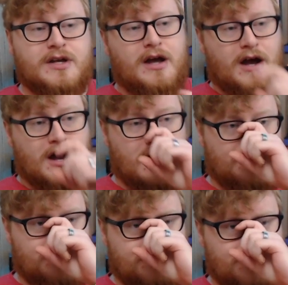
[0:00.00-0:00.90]

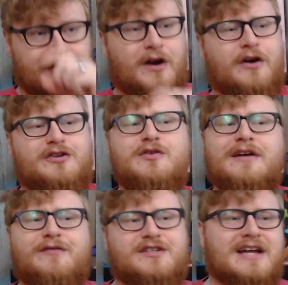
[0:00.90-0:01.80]
There are 2
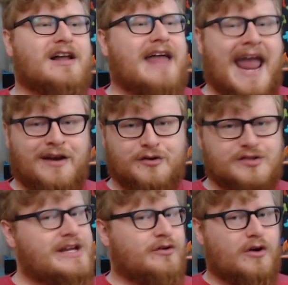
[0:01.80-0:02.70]
different style handles
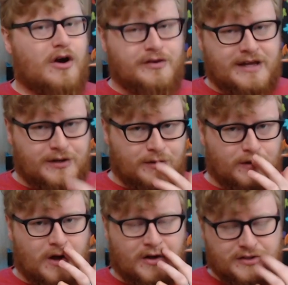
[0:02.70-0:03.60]
that
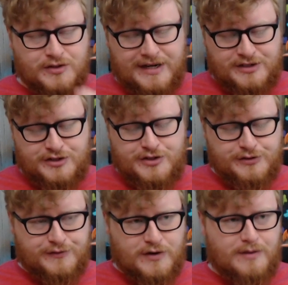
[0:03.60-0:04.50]
you'll also get to
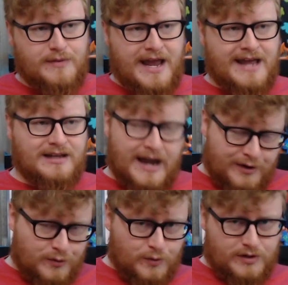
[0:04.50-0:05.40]
choose from, a
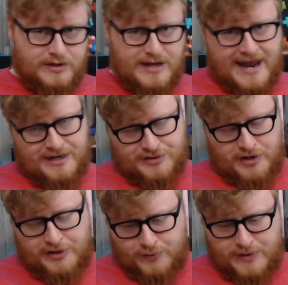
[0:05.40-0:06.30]
lighter wood and a
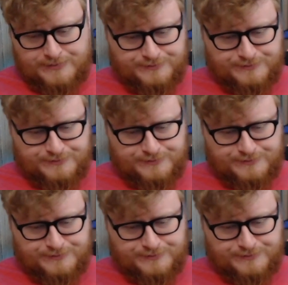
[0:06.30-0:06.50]
darker one.